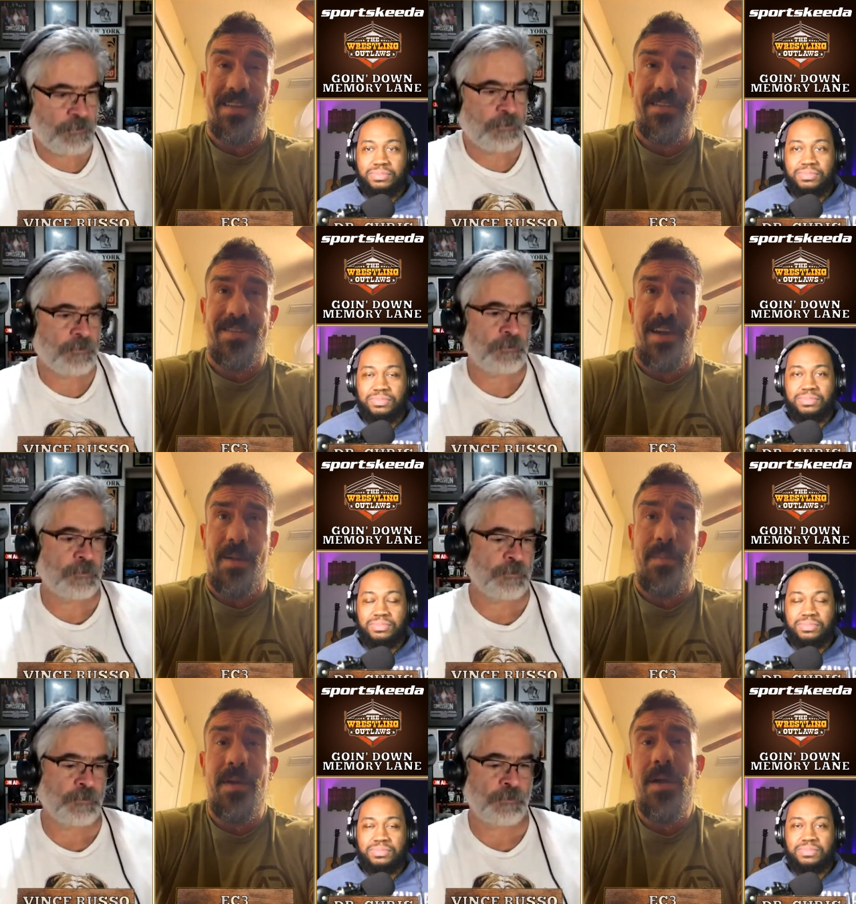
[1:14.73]
Speaker 1: at the
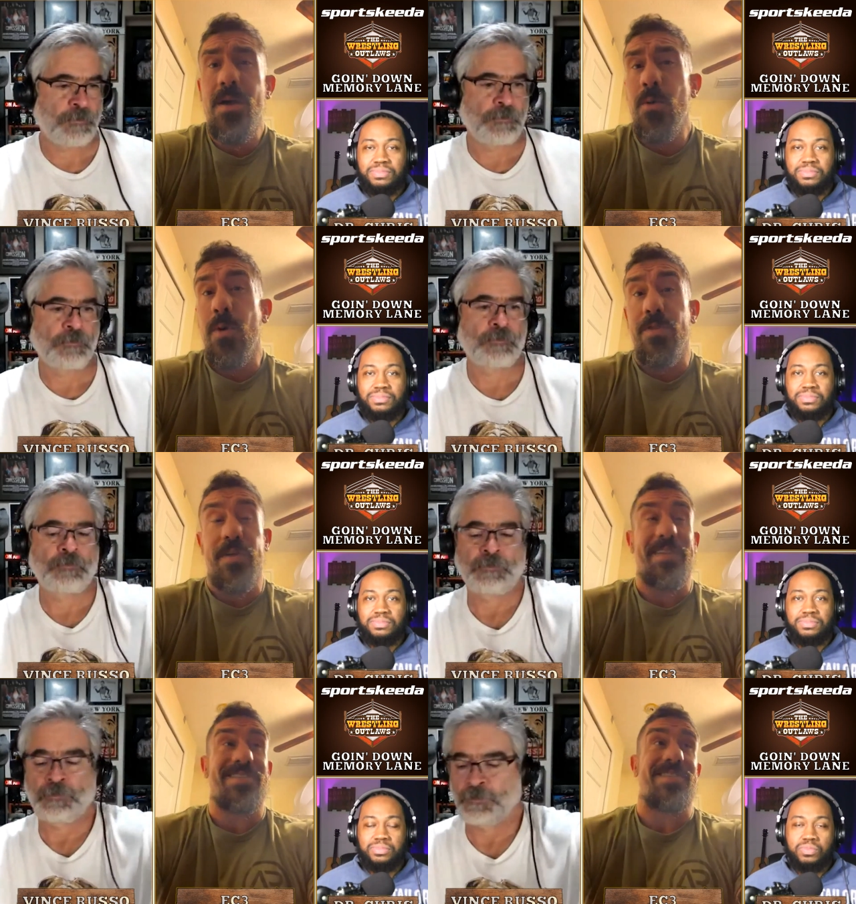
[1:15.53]
time. One
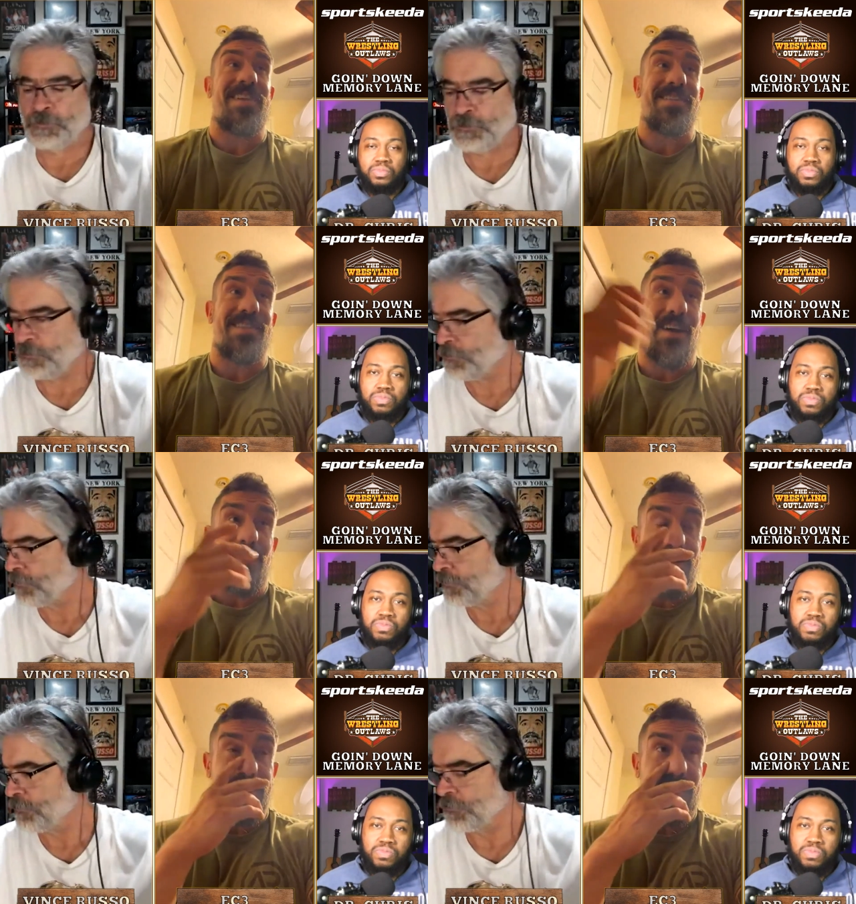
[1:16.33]
thing that stands
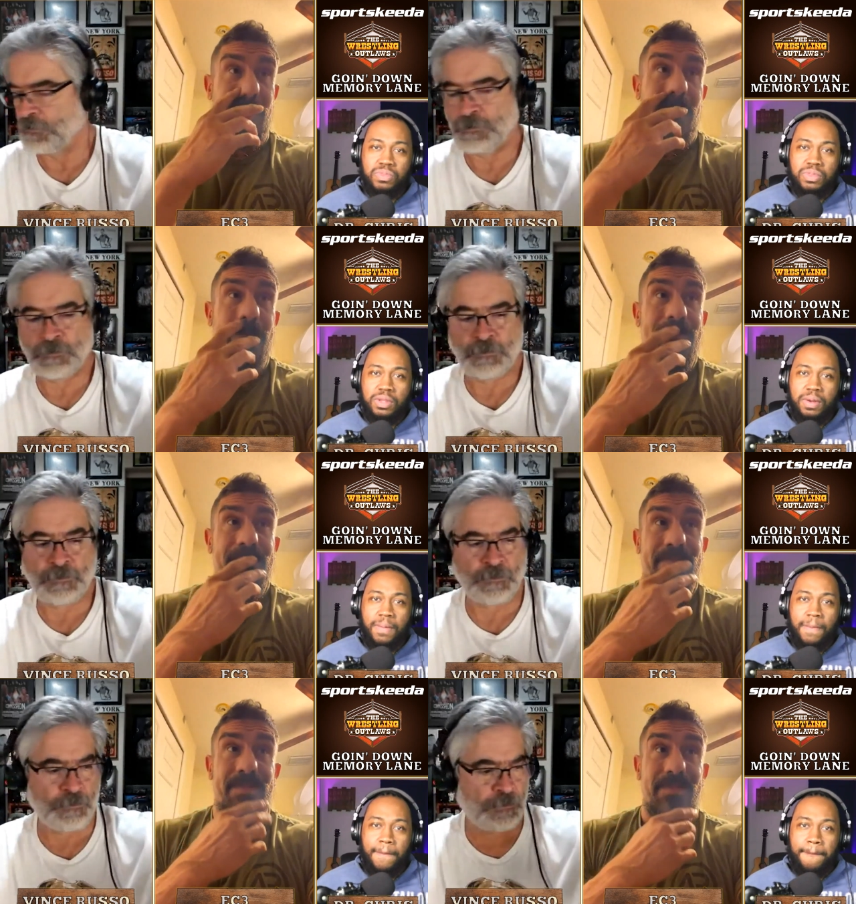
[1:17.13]
out is
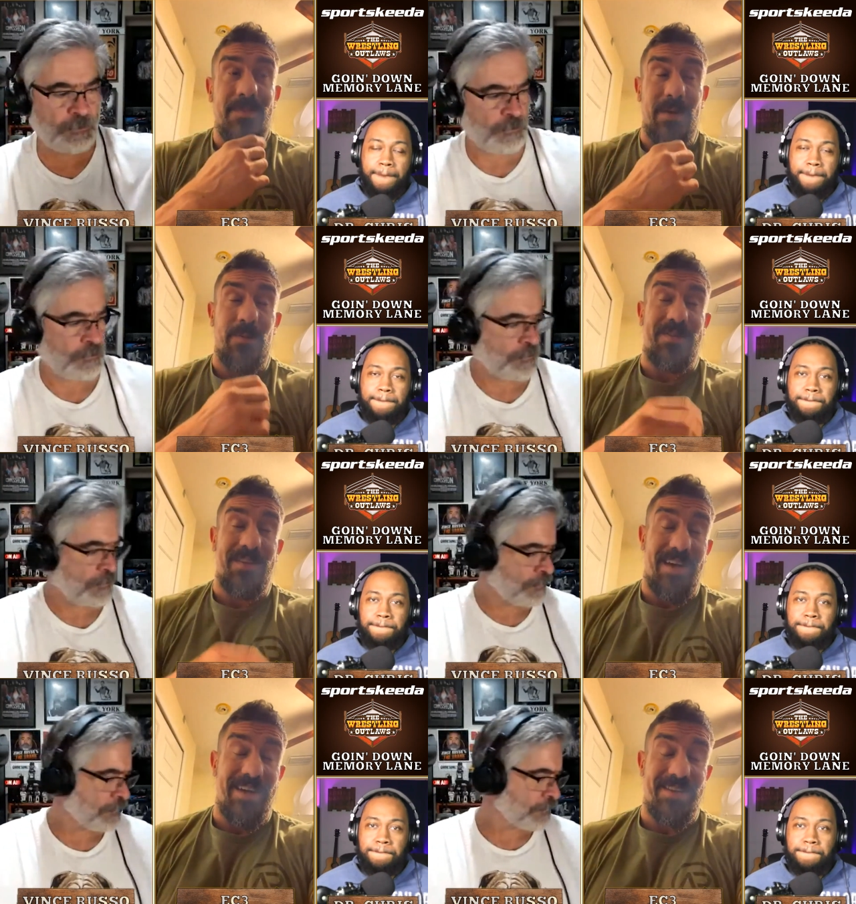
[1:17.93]
like with
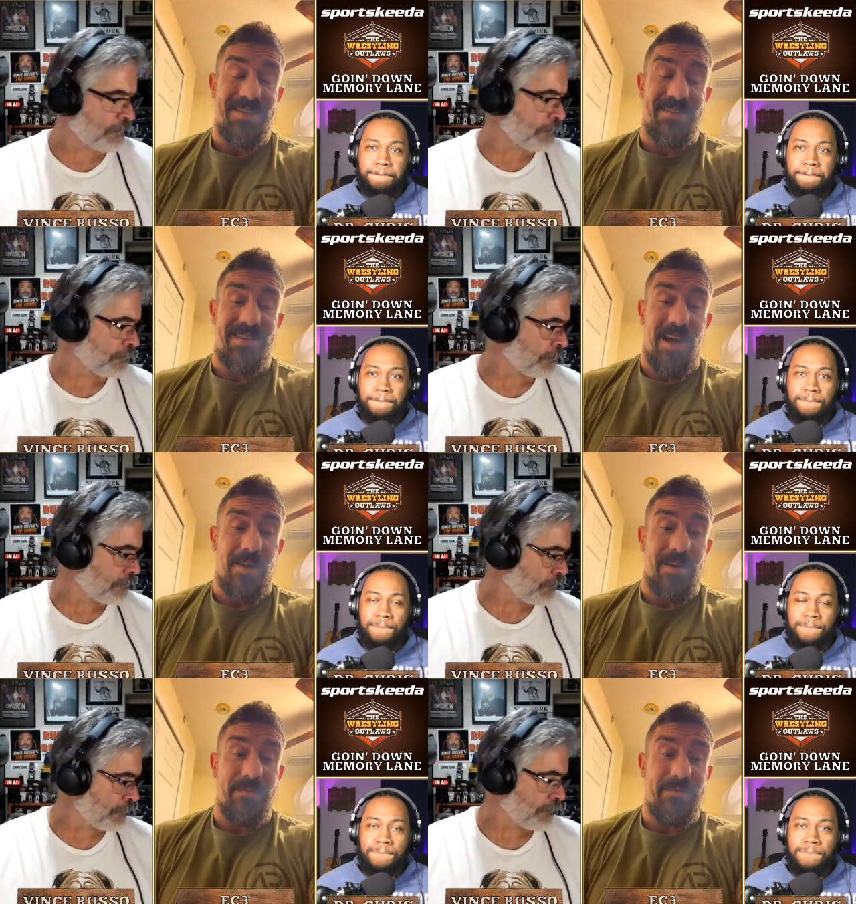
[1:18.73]
today's
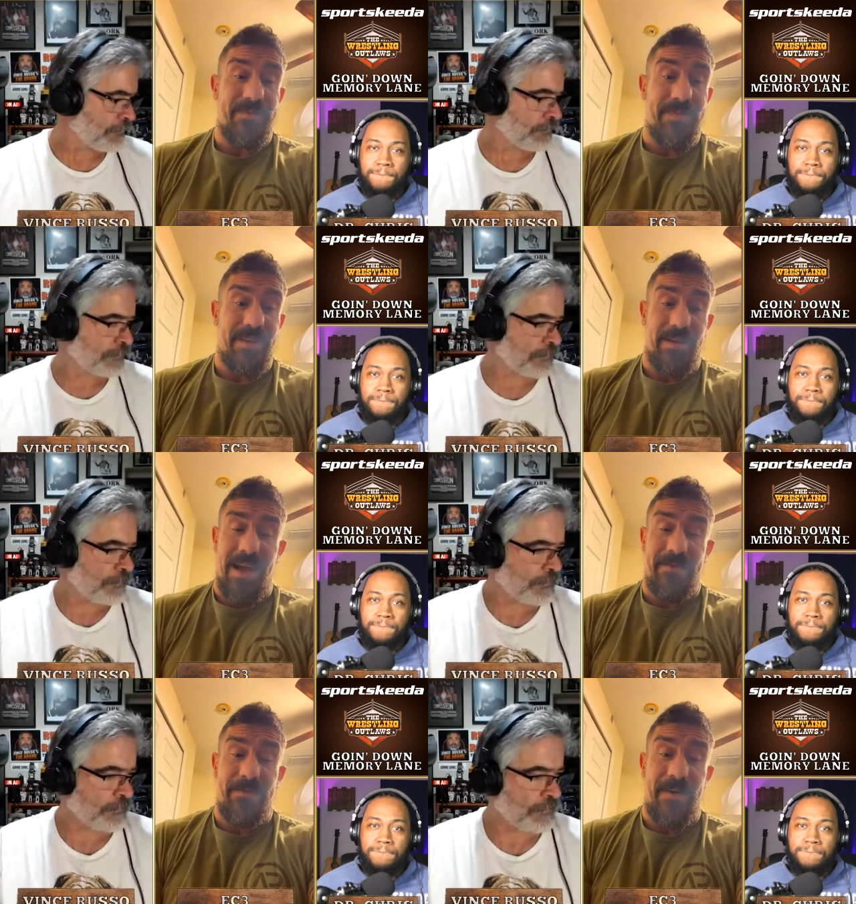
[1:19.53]
talent,
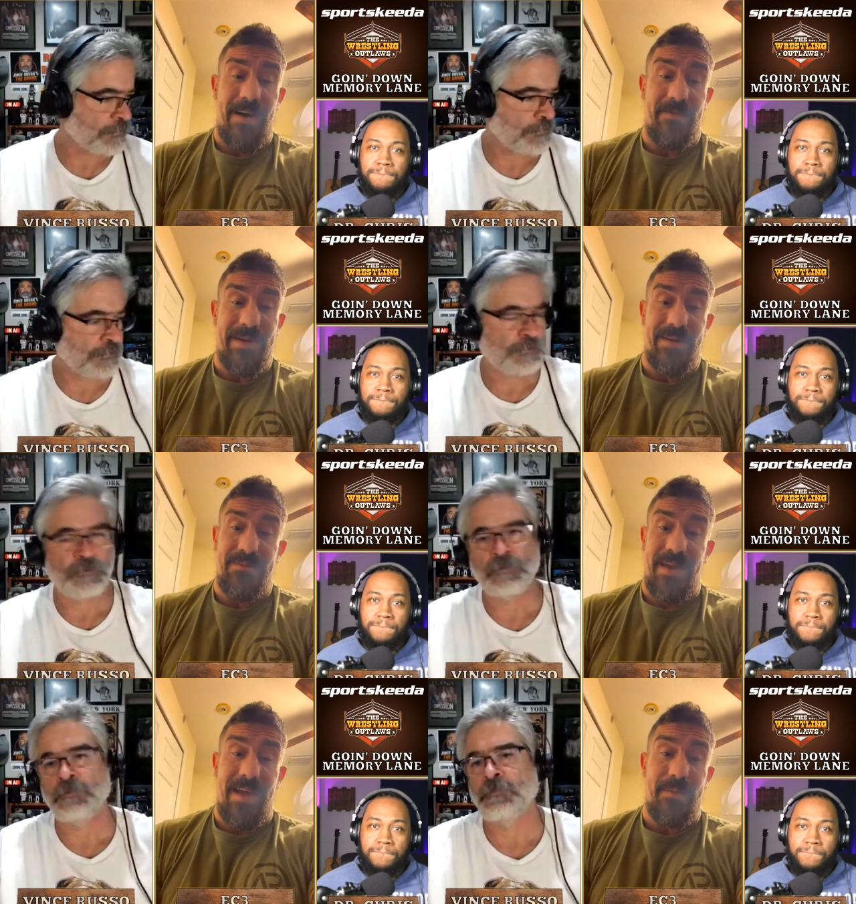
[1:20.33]
having 5-minute,
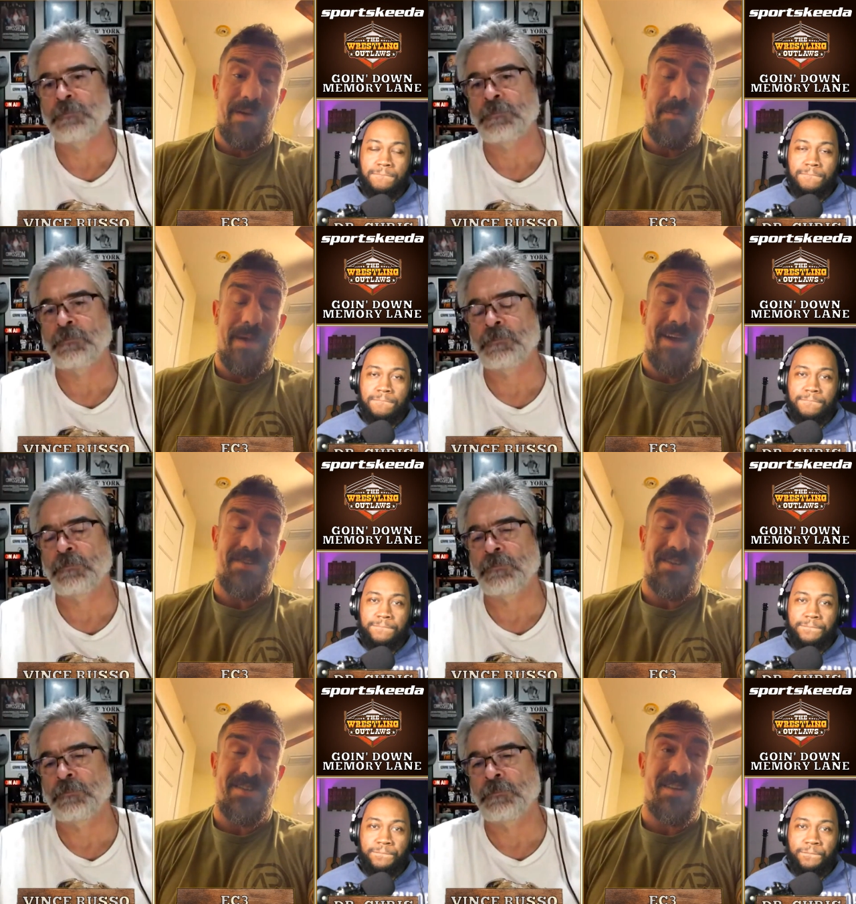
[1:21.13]
8-minute
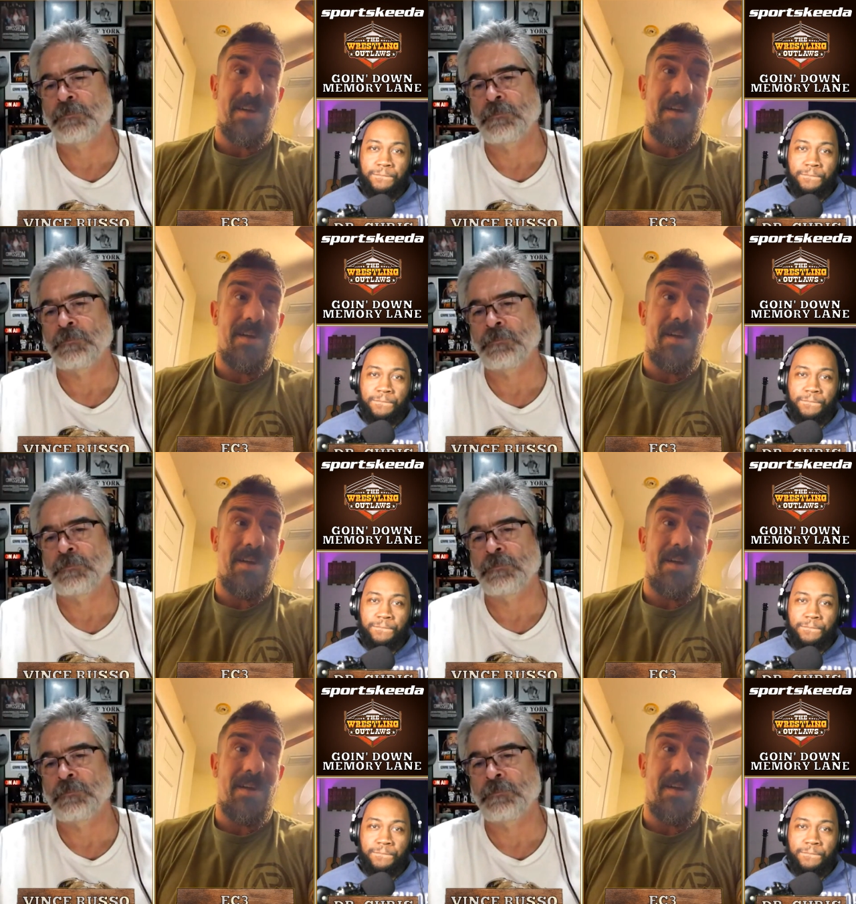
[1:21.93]
matches,